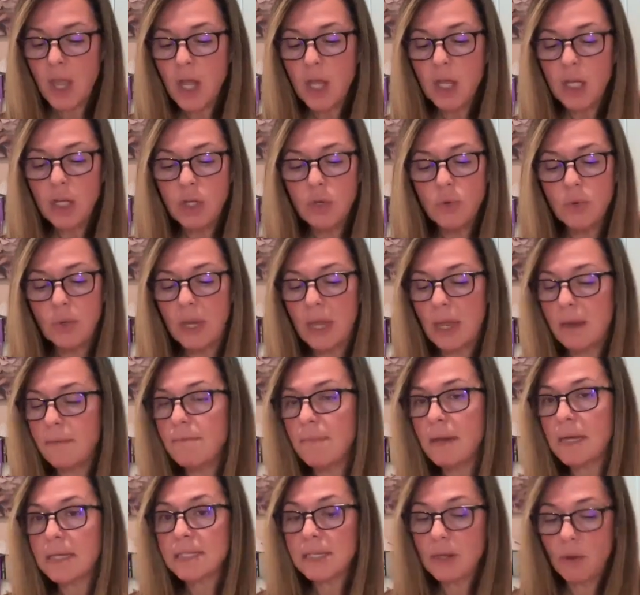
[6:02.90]
You can
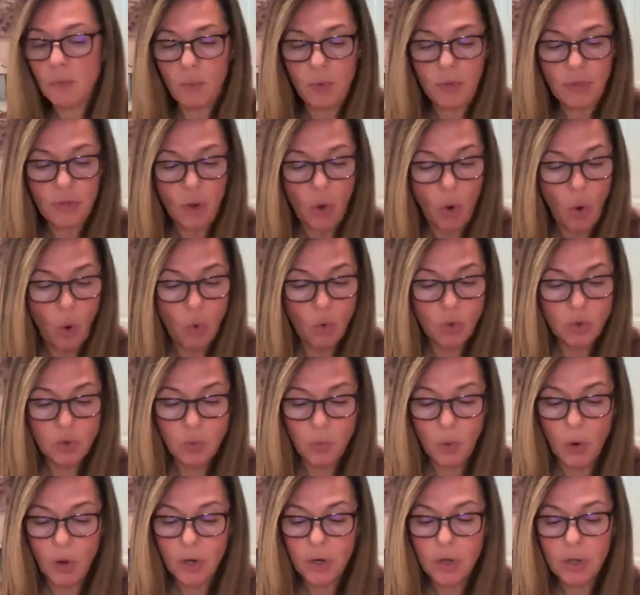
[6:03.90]
mix it with cold
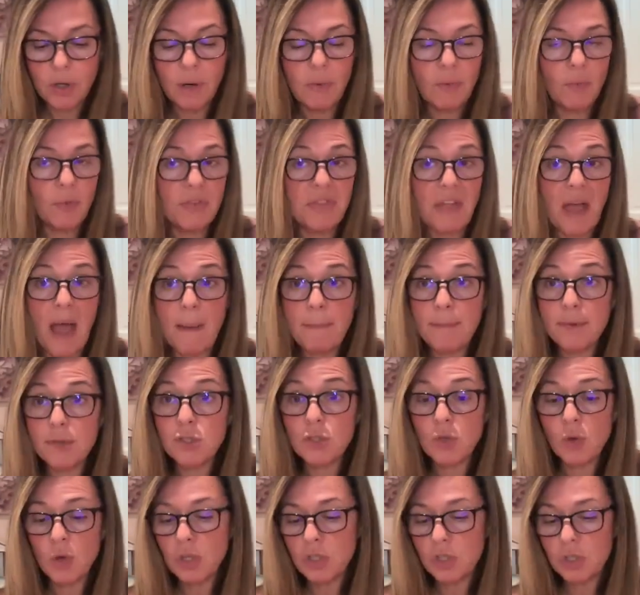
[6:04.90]
water, with
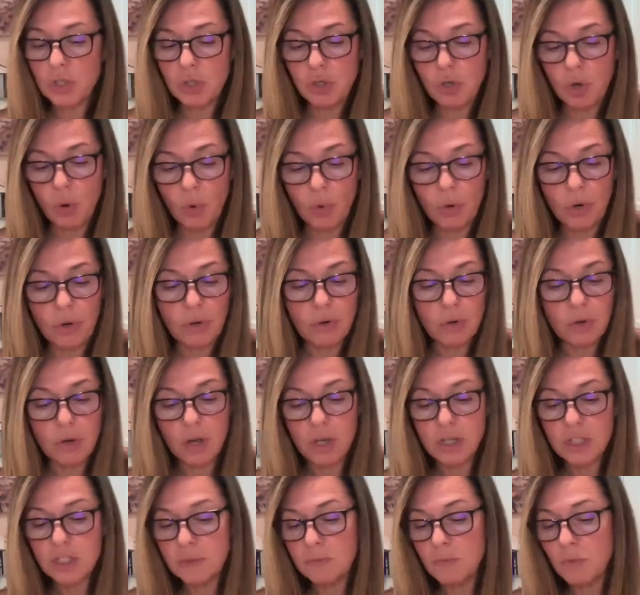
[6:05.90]
applesauce, yogurt,
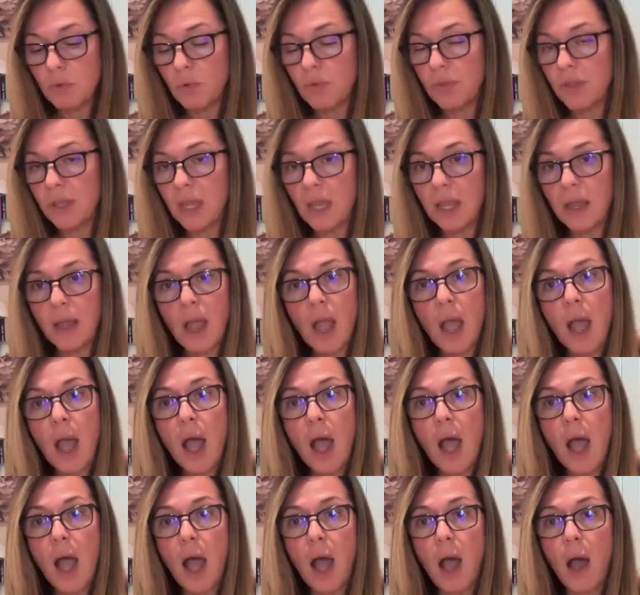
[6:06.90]
a smoothie,
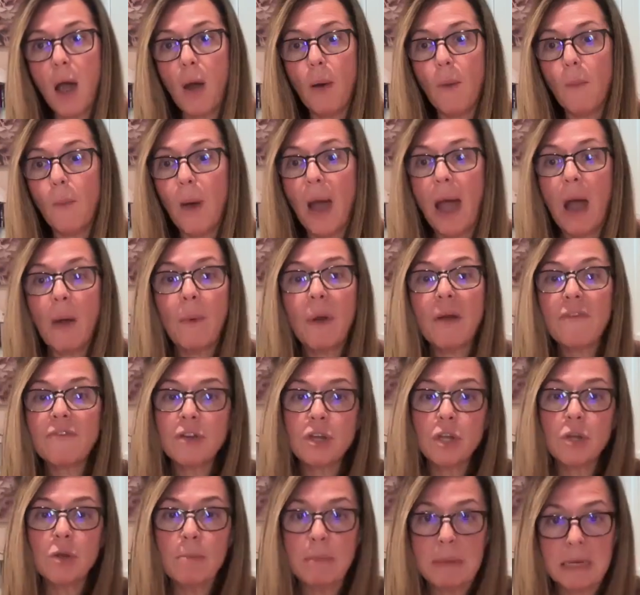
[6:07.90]
uh, however
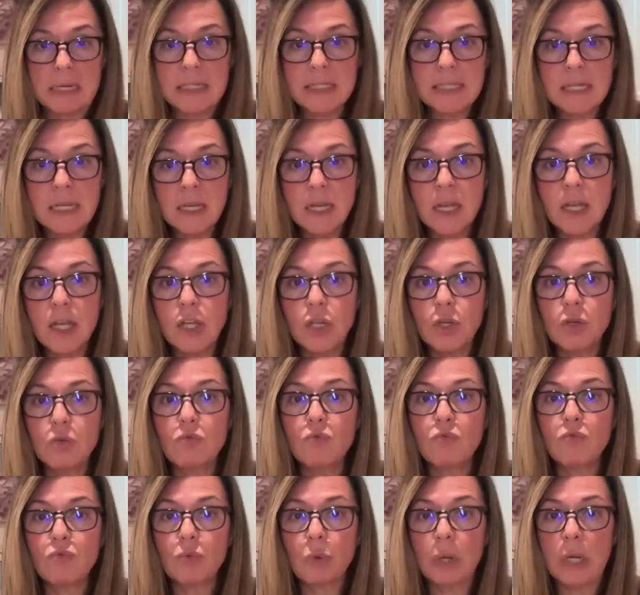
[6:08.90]
you mix it,
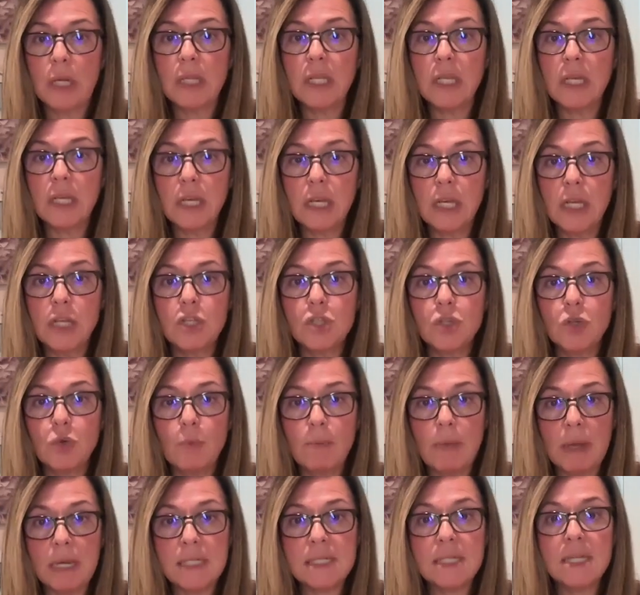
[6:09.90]
you really need to
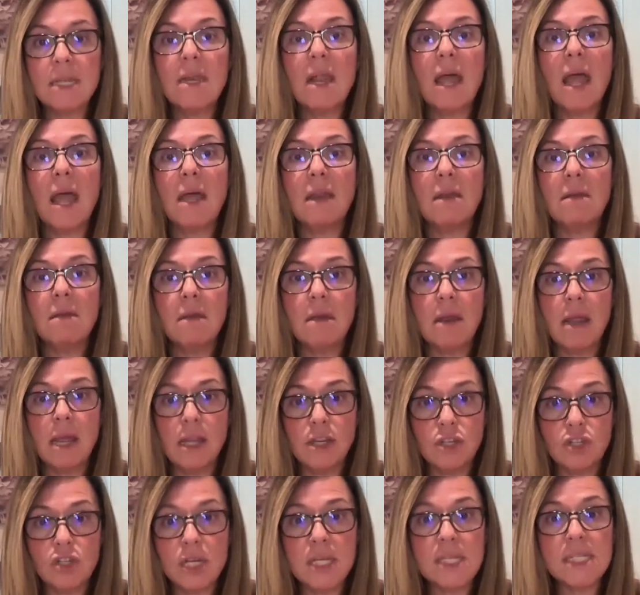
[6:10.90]
mix it and
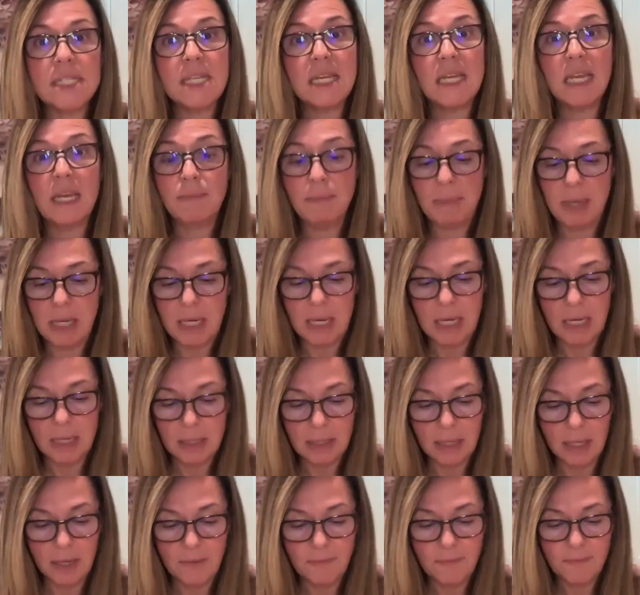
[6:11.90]
ingest it
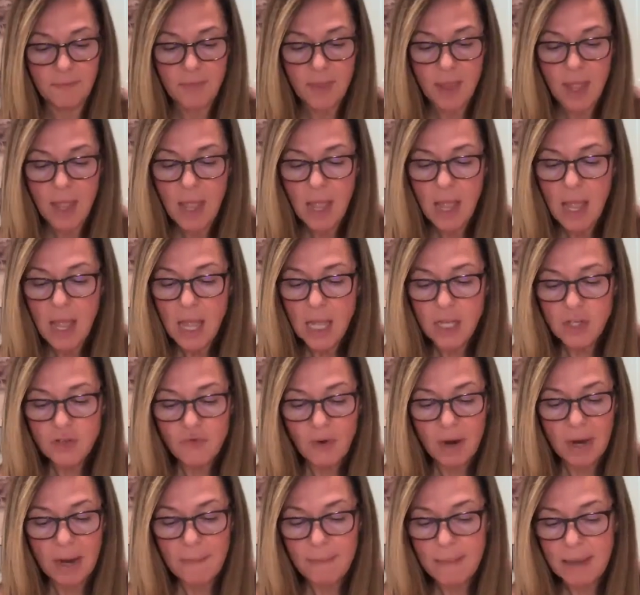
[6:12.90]
immediately. It's
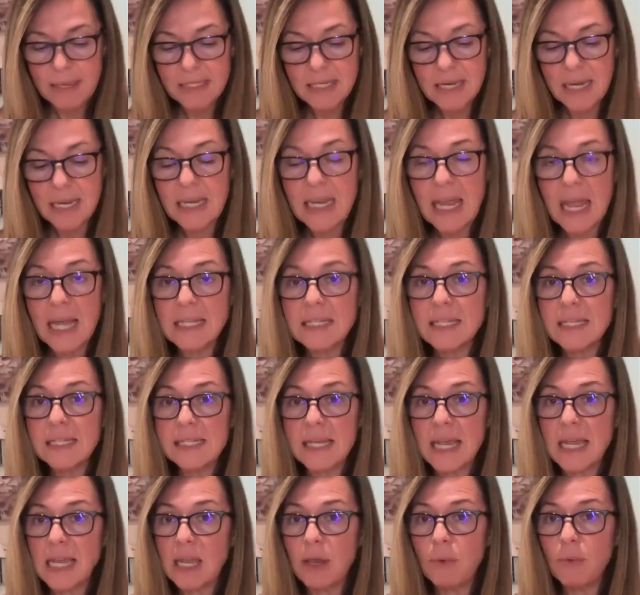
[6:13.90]
recommended again to
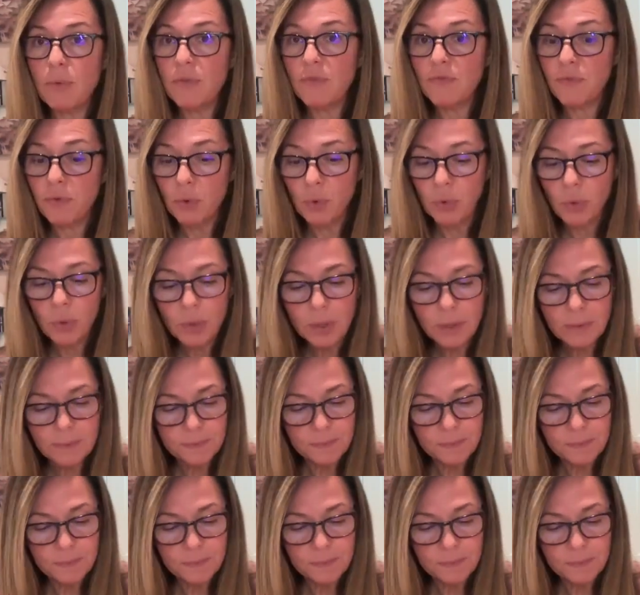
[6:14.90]
take it with food